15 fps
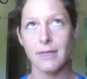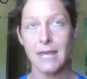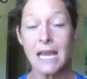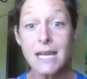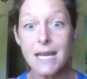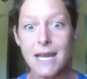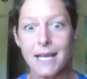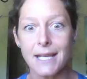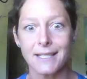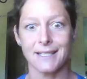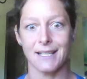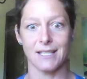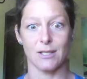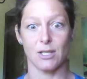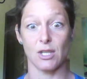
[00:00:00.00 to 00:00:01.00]
thinness
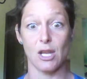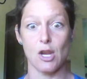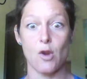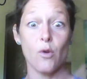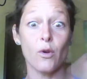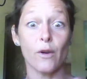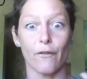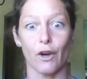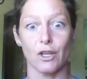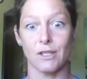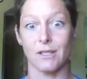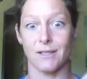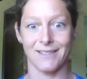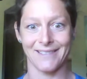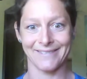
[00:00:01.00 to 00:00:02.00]
is the
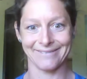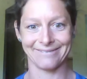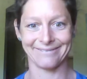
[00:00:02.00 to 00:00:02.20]
universe.